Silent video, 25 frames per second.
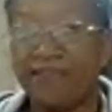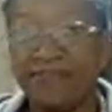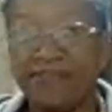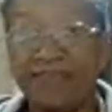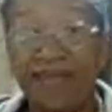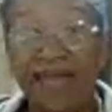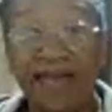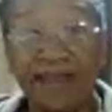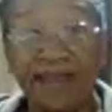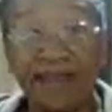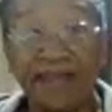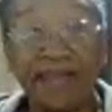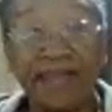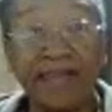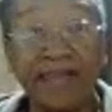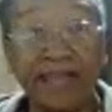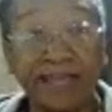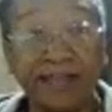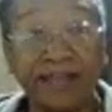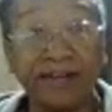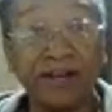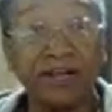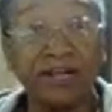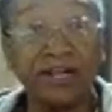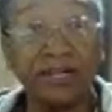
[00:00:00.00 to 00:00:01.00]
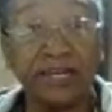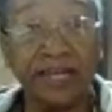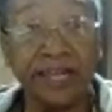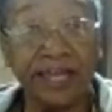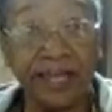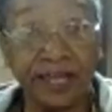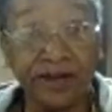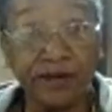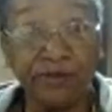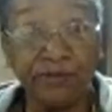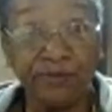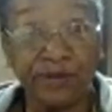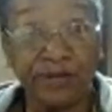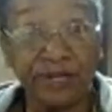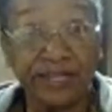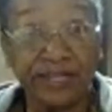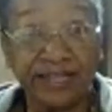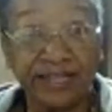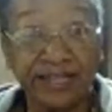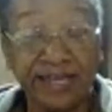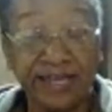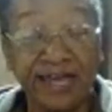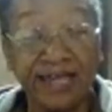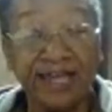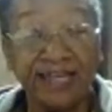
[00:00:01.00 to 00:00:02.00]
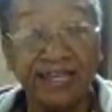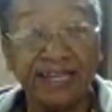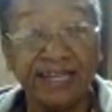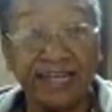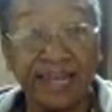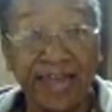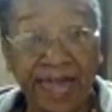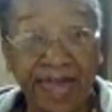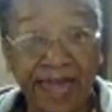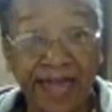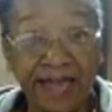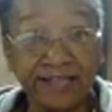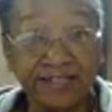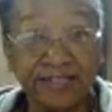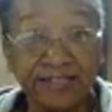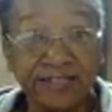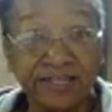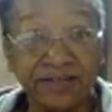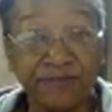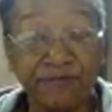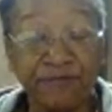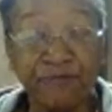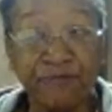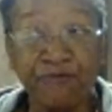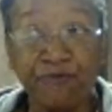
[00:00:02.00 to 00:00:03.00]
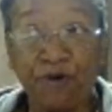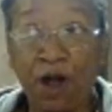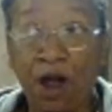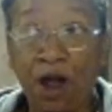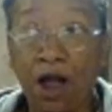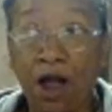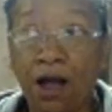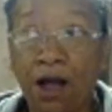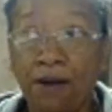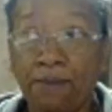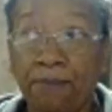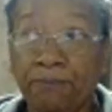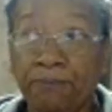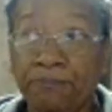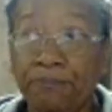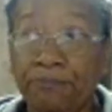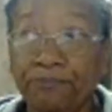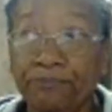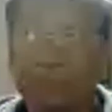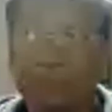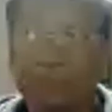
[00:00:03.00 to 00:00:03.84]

That heater literally lasted from,